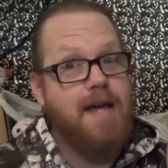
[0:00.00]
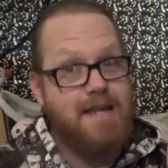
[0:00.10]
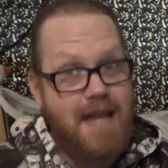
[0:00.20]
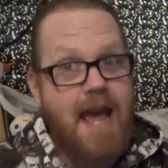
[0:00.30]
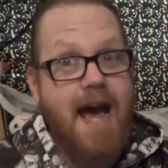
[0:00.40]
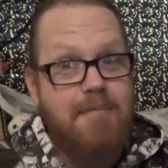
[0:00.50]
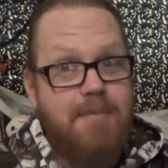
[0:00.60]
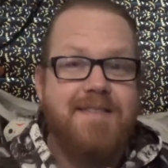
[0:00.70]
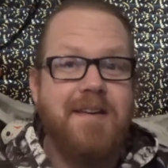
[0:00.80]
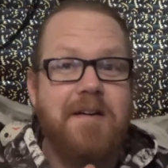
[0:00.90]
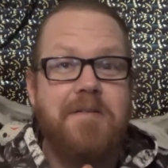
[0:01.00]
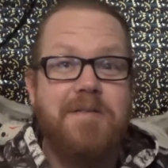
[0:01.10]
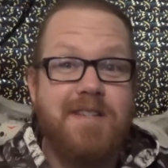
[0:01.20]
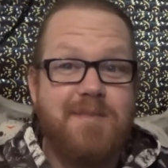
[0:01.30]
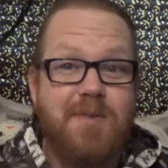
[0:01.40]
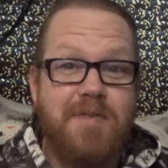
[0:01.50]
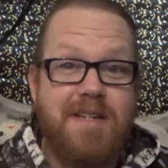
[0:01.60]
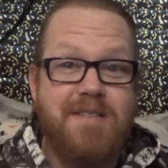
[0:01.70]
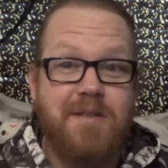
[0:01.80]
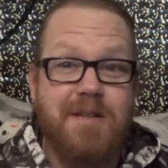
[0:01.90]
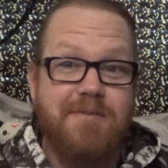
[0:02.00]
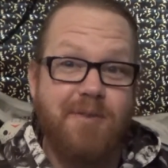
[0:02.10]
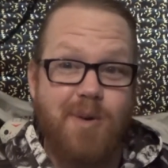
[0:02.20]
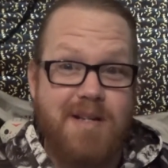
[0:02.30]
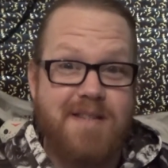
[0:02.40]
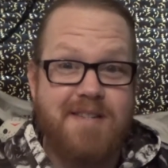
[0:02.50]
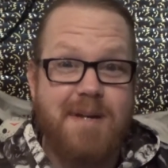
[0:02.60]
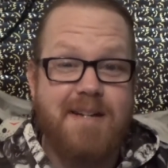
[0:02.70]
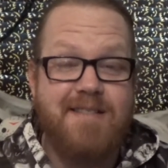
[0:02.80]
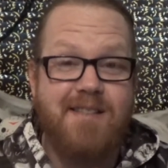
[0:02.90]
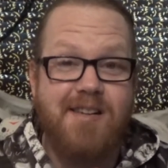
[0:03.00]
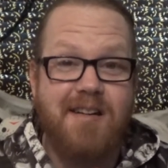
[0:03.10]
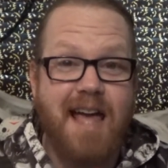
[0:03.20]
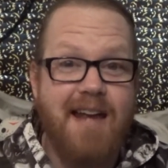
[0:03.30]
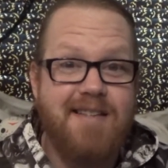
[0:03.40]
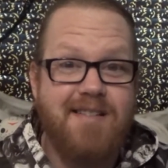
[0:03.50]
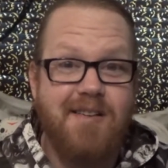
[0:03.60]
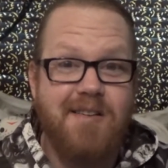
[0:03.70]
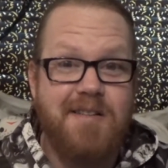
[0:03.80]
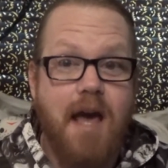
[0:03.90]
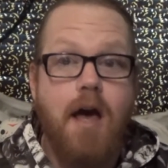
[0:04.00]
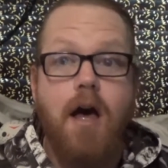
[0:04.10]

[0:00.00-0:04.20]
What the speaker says: Yeah. So this movie is only 46 minutes long and it's called